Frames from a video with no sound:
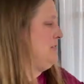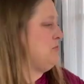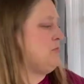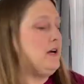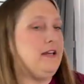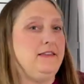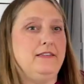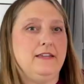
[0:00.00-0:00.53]

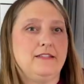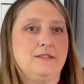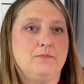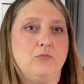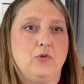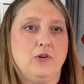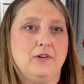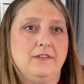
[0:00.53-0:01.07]
one that's
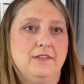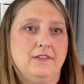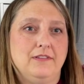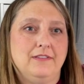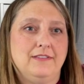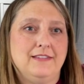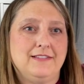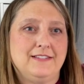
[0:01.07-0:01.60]
more
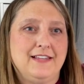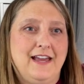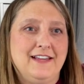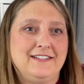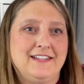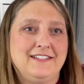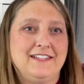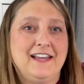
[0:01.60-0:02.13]
the
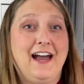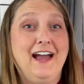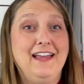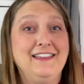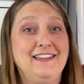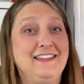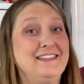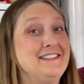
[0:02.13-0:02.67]
size, because I
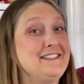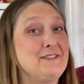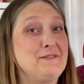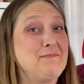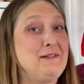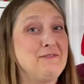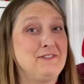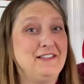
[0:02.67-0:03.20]
think this would
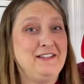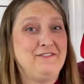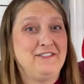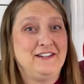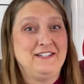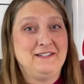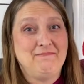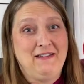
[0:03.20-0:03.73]
be really
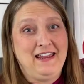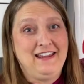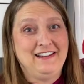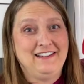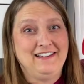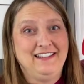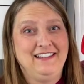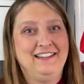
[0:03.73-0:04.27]
fun to
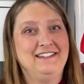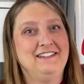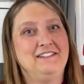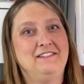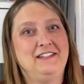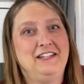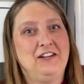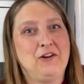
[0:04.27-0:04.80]
make
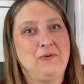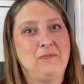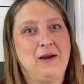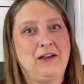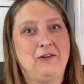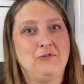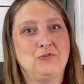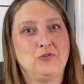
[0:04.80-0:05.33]
in, you know, my
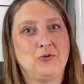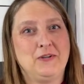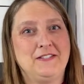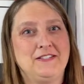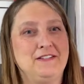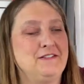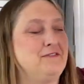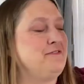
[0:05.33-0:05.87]
own
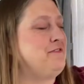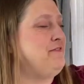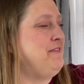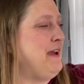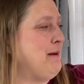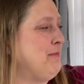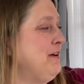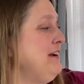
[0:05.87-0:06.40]
choice of
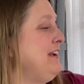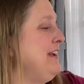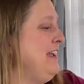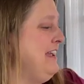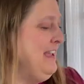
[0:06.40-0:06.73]
fabric.